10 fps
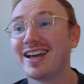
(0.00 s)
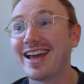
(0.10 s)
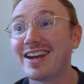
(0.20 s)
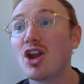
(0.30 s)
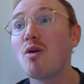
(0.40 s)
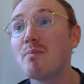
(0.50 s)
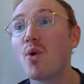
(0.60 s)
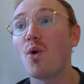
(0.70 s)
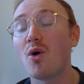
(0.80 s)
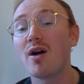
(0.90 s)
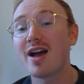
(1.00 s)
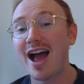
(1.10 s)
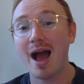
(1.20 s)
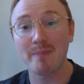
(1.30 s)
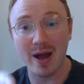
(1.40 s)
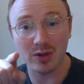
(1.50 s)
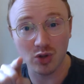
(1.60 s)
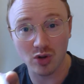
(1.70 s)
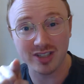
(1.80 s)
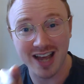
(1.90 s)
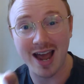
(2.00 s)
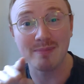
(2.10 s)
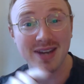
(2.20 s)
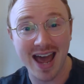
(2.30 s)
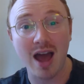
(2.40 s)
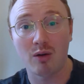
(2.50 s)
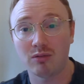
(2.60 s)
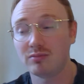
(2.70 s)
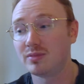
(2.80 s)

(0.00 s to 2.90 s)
can know more about your time now.